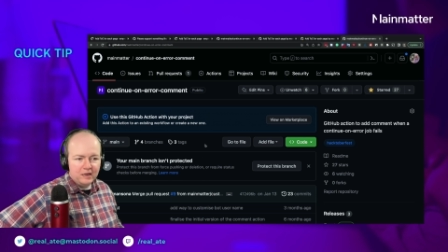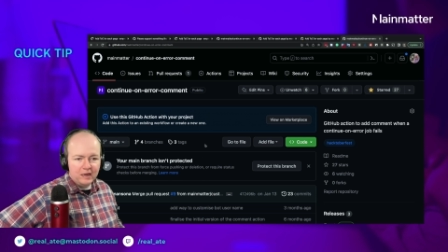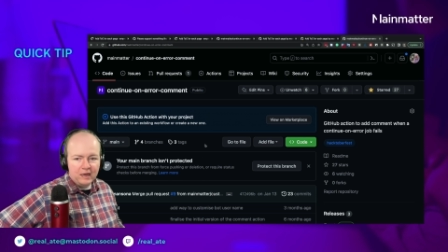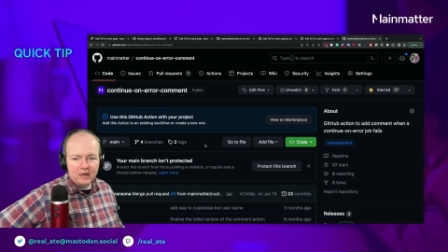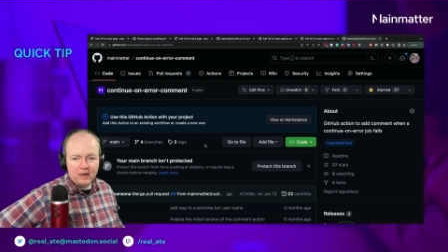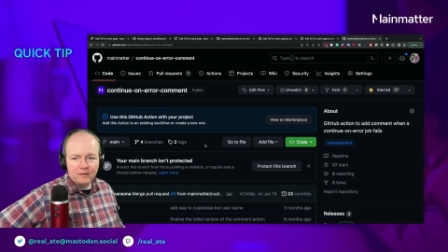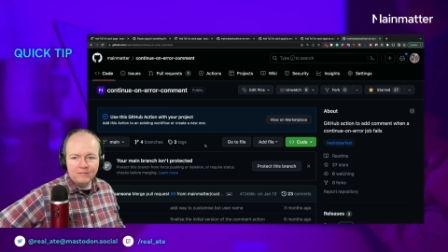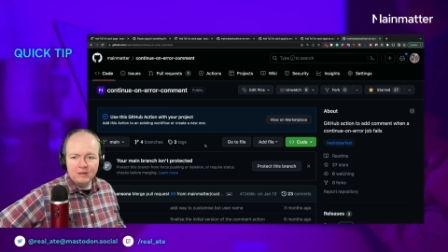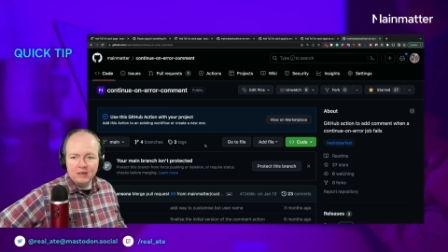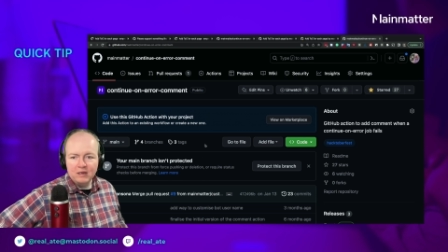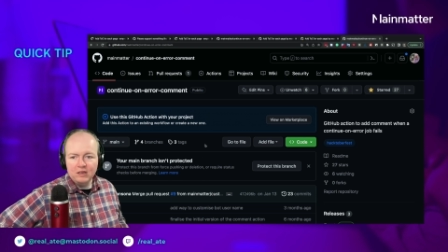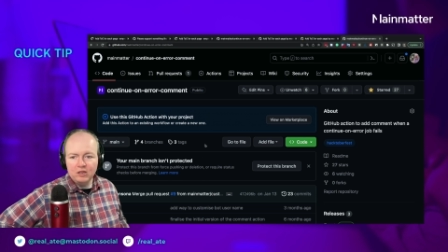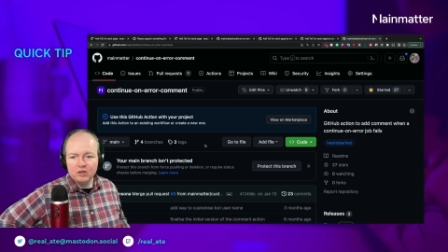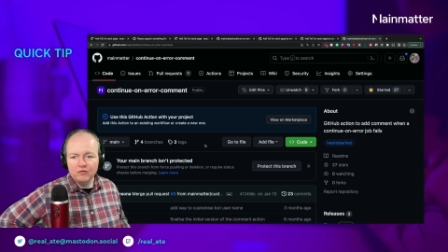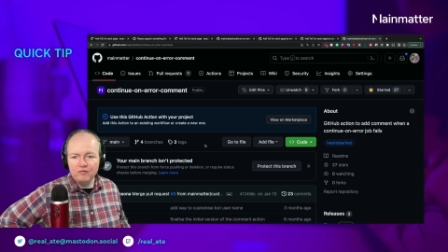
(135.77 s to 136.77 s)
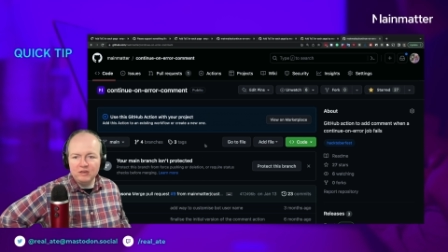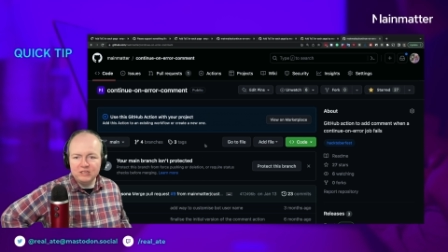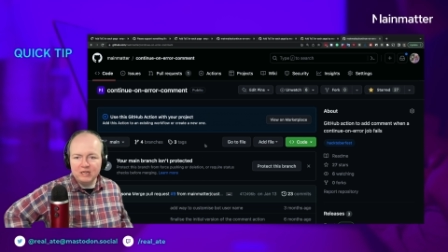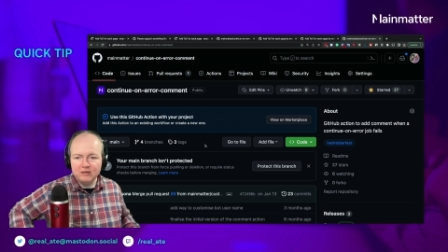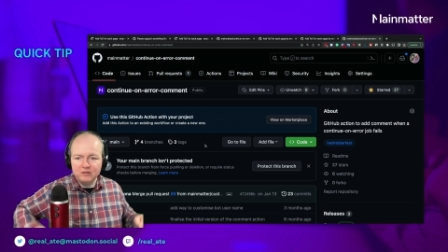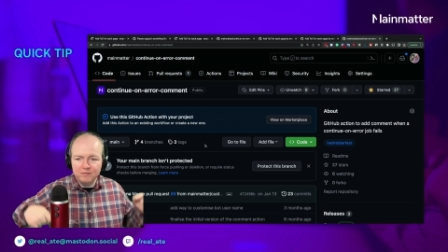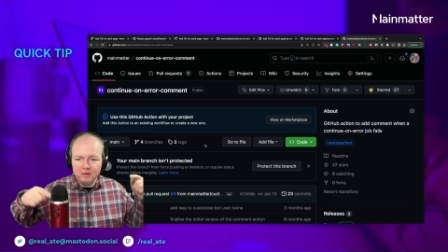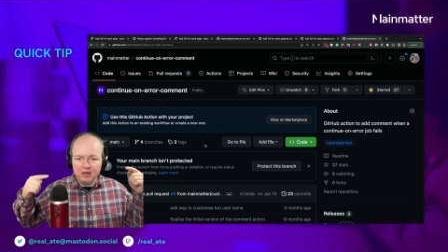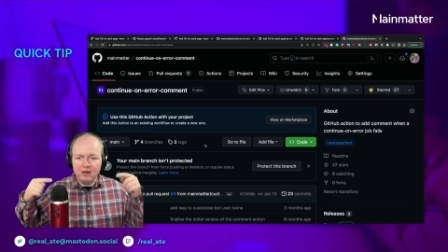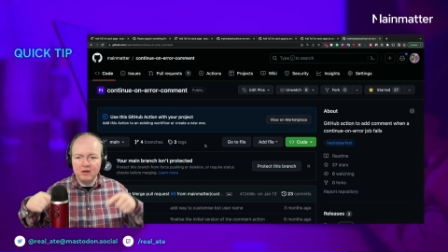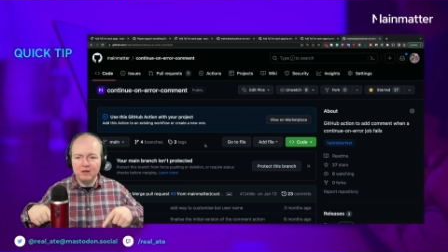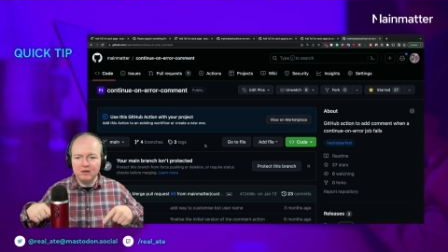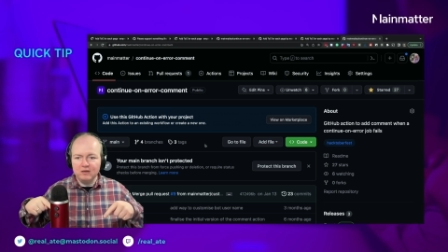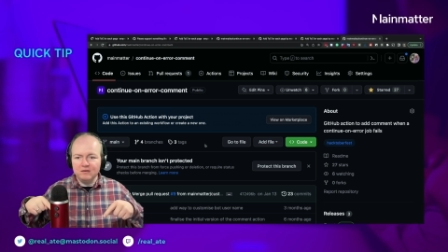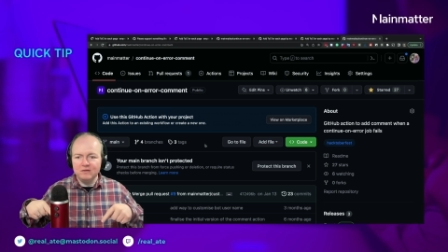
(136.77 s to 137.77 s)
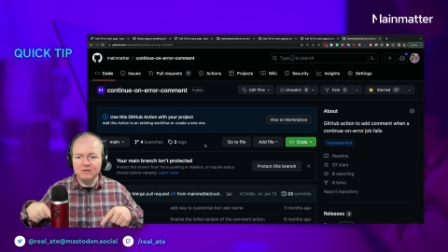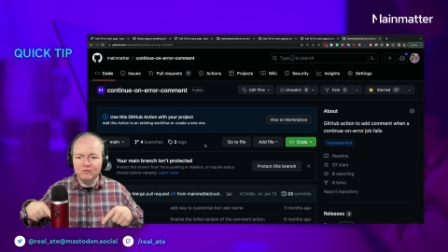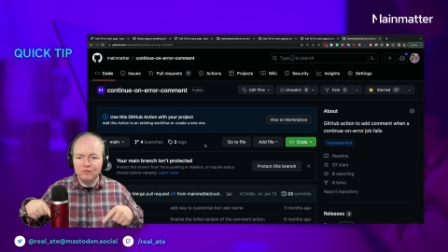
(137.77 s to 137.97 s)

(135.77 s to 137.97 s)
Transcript: Uh, you can reach out to me on